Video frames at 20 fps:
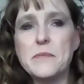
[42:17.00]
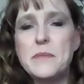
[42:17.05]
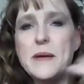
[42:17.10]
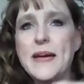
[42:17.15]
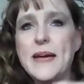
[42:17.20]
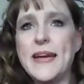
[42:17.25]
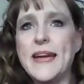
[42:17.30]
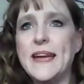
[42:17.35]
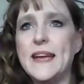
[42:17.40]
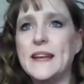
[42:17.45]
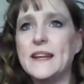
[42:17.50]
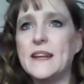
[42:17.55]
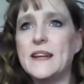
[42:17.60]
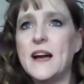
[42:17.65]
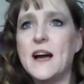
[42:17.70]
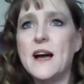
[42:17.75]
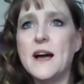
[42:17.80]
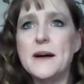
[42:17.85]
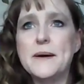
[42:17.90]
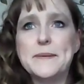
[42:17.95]
paid
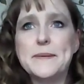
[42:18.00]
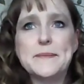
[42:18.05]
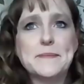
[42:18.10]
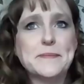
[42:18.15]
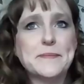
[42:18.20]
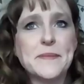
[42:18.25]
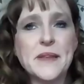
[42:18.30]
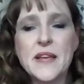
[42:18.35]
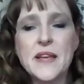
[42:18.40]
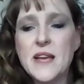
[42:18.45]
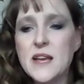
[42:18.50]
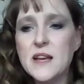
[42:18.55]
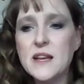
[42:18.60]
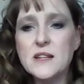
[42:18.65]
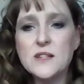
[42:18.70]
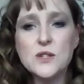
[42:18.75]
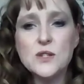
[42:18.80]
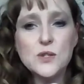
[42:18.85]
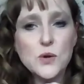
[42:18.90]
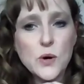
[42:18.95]
um,
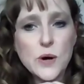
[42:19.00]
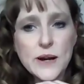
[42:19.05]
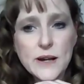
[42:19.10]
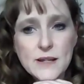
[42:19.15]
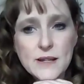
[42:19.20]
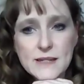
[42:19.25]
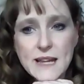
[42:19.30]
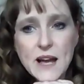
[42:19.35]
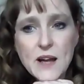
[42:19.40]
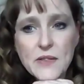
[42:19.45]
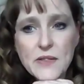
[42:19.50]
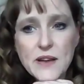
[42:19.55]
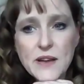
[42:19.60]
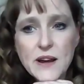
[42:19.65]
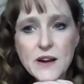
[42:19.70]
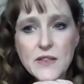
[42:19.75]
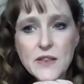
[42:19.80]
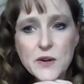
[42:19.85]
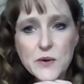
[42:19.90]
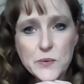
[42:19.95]
tutorials out
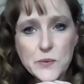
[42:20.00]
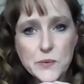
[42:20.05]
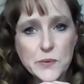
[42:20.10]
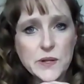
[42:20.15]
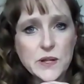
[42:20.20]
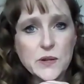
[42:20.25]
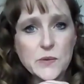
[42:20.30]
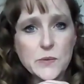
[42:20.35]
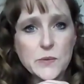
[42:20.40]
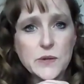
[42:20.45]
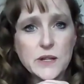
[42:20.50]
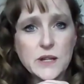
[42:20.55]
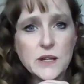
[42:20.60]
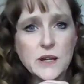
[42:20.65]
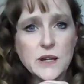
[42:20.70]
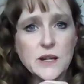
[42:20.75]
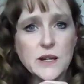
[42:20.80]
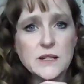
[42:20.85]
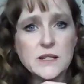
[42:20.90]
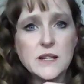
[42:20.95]
there that are really, really
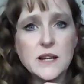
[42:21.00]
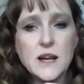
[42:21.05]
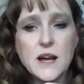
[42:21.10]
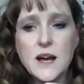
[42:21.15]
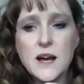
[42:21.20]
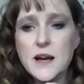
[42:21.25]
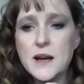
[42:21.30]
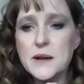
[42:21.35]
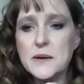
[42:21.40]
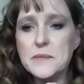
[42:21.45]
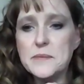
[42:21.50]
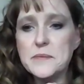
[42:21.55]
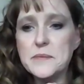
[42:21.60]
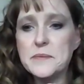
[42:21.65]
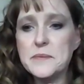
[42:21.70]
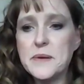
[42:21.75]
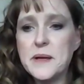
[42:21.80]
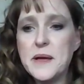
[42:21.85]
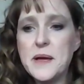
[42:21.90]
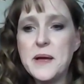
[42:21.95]
good. Um,
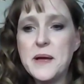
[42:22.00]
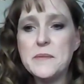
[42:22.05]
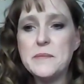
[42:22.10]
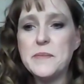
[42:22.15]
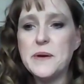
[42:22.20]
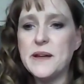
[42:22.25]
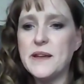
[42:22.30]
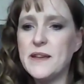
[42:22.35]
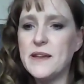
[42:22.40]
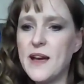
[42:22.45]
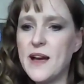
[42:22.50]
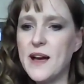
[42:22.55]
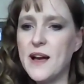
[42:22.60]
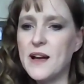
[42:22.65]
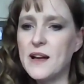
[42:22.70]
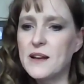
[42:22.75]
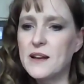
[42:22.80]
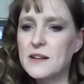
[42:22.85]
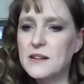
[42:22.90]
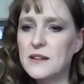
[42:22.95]
but
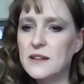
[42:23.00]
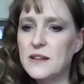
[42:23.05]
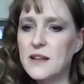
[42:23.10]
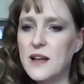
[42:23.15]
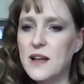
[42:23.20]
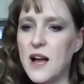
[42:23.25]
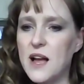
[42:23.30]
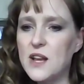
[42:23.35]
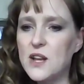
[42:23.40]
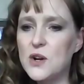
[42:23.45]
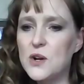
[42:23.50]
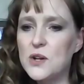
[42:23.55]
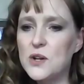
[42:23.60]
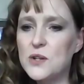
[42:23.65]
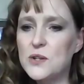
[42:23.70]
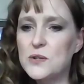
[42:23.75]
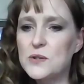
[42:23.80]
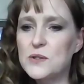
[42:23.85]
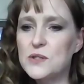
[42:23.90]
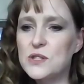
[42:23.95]
yeah, I know you
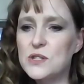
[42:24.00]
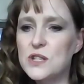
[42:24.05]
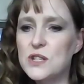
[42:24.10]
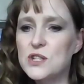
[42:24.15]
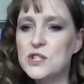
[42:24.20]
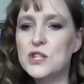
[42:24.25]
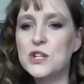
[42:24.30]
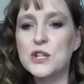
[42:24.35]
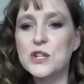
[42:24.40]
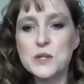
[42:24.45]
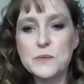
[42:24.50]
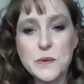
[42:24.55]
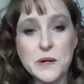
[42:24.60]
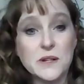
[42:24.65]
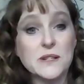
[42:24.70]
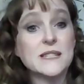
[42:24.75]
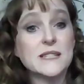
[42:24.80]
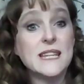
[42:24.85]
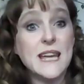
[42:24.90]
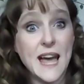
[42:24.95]
use sugar
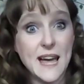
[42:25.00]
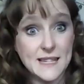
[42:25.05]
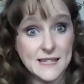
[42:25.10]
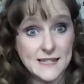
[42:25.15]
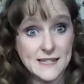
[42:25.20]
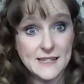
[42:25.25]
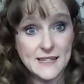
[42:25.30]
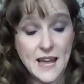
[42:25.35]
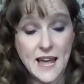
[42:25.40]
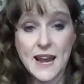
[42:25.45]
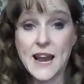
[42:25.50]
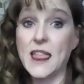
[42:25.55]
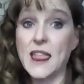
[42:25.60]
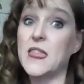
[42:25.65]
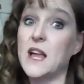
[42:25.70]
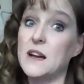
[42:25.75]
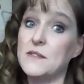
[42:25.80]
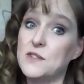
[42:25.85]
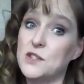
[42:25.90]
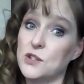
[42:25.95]
sprinkles. Yes, and I
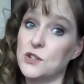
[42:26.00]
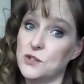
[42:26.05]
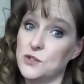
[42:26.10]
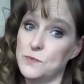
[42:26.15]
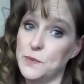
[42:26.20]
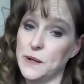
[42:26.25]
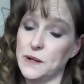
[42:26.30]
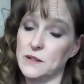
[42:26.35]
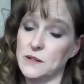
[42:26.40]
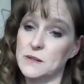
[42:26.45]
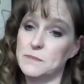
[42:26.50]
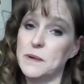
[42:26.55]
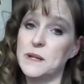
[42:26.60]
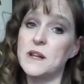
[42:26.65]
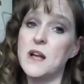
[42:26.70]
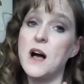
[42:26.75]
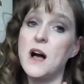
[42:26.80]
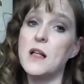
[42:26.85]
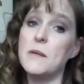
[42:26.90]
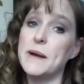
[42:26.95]
love sugar sprinkles, but
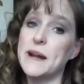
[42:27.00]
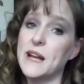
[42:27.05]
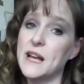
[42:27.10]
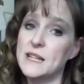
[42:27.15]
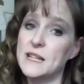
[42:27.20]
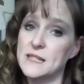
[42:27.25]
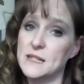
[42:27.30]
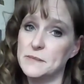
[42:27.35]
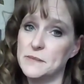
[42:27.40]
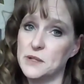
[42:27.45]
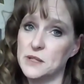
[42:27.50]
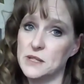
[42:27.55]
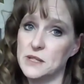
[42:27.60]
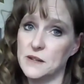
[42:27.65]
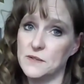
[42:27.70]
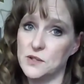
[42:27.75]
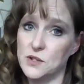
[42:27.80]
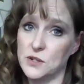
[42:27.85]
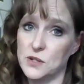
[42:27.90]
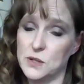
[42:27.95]
not all my customers
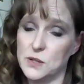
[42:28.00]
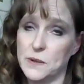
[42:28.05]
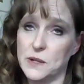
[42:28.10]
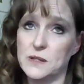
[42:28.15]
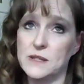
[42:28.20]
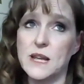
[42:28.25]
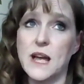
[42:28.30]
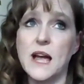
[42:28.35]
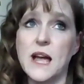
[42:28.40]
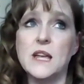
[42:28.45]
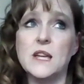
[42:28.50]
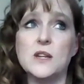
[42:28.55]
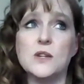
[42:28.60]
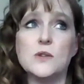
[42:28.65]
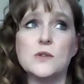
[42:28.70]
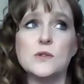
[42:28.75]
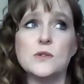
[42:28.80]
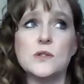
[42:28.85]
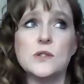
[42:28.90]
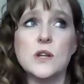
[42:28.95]
love sugar sprinkles. I
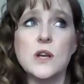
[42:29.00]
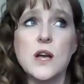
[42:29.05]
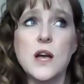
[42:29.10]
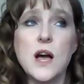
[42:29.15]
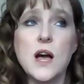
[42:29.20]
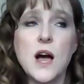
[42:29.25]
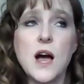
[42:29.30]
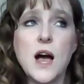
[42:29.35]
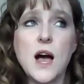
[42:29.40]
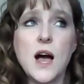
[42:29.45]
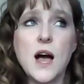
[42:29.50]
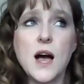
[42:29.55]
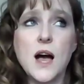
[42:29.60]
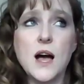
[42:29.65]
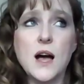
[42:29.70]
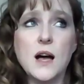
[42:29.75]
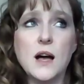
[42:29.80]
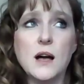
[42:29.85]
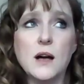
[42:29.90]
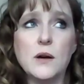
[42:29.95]
use
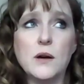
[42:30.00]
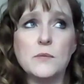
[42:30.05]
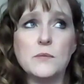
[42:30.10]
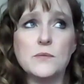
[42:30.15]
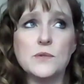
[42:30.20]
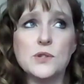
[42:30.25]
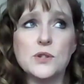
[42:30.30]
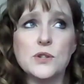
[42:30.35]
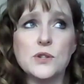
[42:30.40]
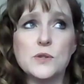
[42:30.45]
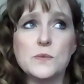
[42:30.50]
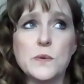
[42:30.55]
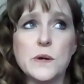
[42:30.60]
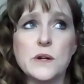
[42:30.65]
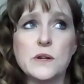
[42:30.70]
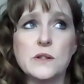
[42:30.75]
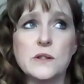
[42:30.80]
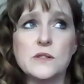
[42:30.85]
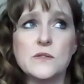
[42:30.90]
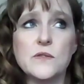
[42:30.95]
um, sugar
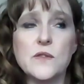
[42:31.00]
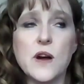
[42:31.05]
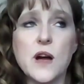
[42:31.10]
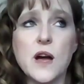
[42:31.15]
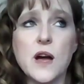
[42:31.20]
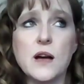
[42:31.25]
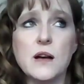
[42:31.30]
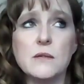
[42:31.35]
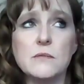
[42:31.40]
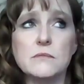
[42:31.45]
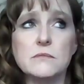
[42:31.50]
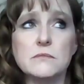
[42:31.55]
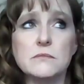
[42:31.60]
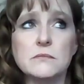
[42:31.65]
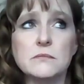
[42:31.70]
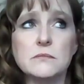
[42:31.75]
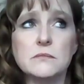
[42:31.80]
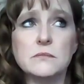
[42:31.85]
sprinkles from